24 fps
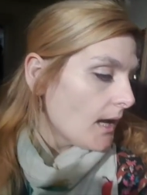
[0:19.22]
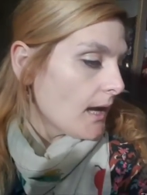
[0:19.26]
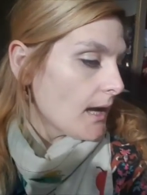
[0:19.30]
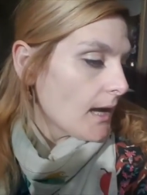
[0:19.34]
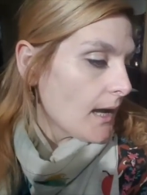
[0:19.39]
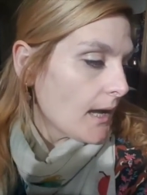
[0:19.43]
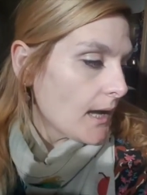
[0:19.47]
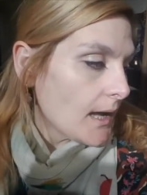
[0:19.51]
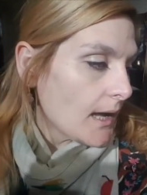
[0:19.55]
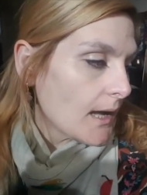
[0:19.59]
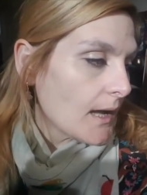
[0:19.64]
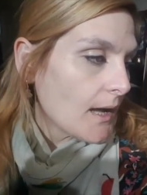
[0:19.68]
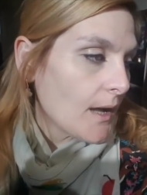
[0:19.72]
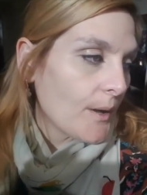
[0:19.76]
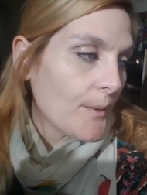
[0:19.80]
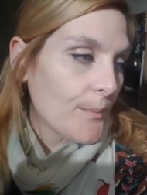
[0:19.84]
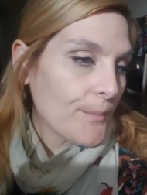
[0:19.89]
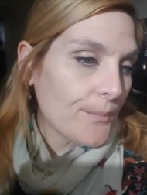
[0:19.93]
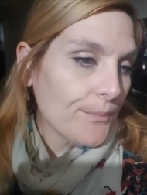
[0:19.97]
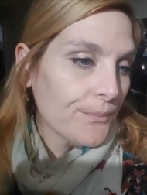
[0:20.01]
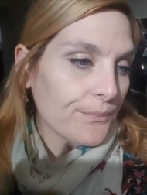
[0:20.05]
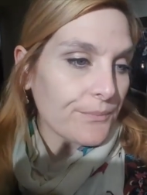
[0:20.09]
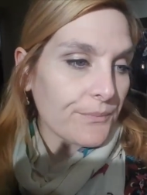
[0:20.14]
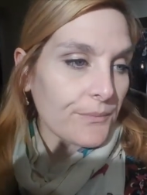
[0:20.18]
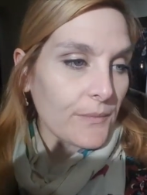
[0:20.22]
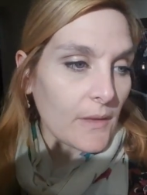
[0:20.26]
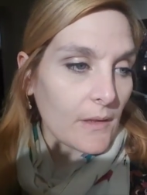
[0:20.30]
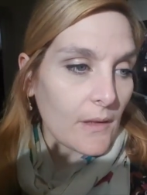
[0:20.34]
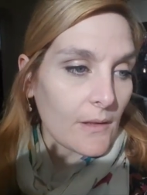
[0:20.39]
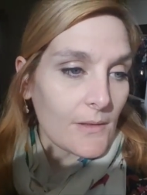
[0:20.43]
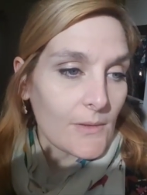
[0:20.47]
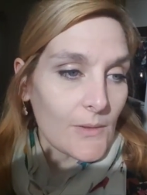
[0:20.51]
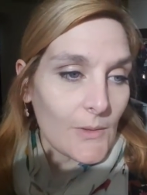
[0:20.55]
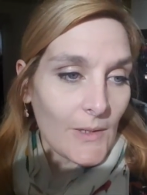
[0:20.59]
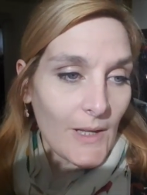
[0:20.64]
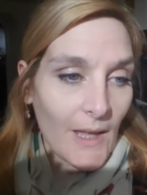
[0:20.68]

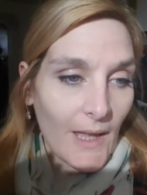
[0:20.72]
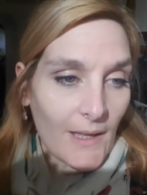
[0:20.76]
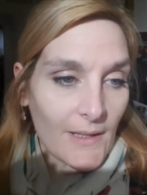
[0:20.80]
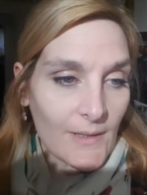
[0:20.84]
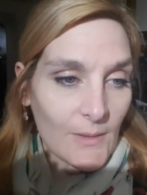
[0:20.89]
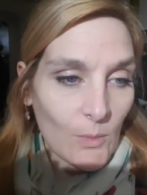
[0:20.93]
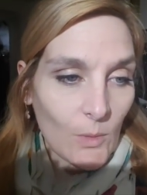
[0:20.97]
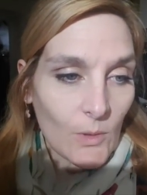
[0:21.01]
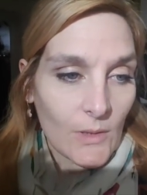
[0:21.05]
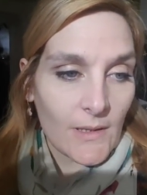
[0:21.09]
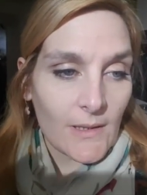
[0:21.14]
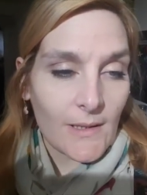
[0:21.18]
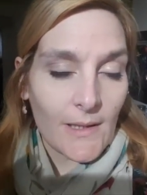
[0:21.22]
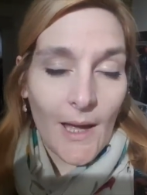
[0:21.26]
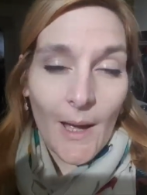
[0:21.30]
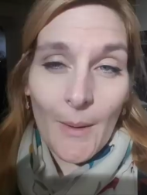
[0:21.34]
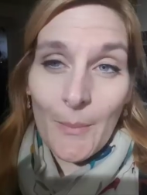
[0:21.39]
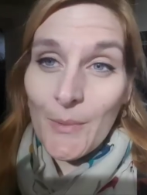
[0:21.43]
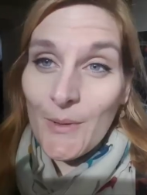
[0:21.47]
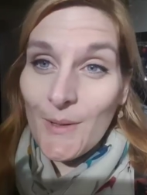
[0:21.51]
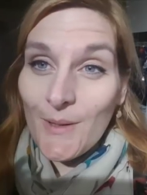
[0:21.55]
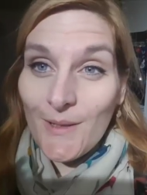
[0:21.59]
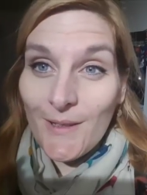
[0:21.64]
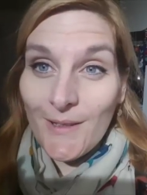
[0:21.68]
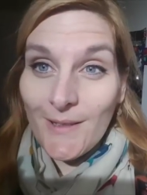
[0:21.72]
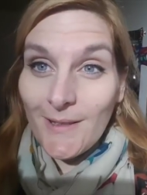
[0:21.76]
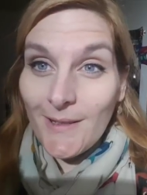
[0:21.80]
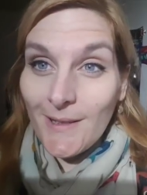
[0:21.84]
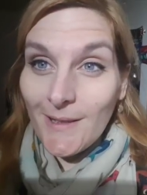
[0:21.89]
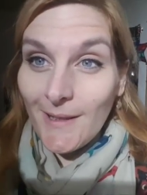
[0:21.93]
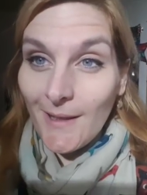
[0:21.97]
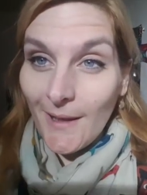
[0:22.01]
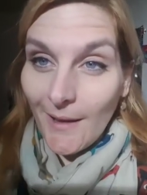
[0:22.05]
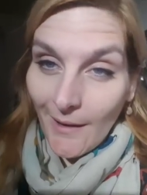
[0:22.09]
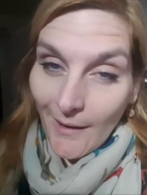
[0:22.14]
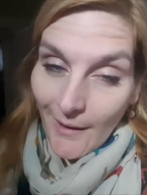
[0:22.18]
So what has happened
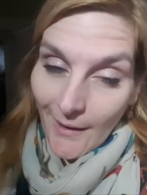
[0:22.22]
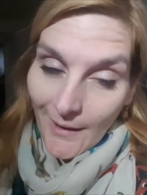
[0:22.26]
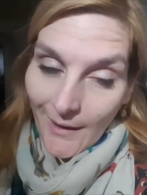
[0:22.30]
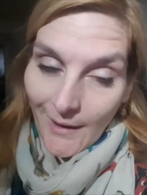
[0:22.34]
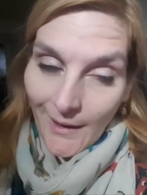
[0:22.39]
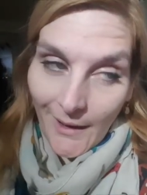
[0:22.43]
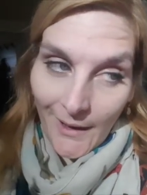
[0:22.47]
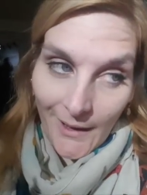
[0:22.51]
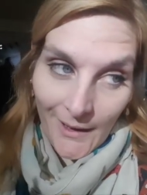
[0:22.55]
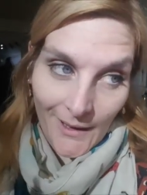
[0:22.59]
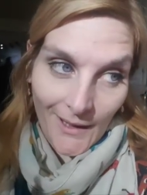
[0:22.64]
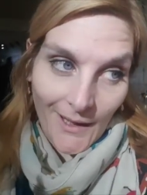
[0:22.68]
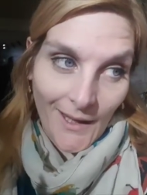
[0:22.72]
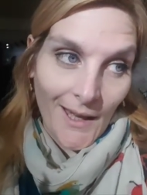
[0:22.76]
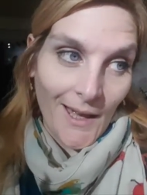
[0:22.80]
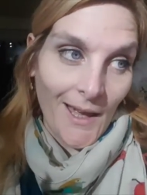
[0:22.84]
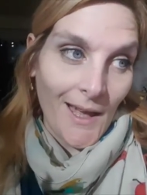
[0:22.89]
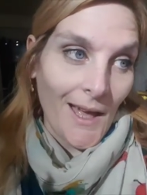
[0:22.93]
today?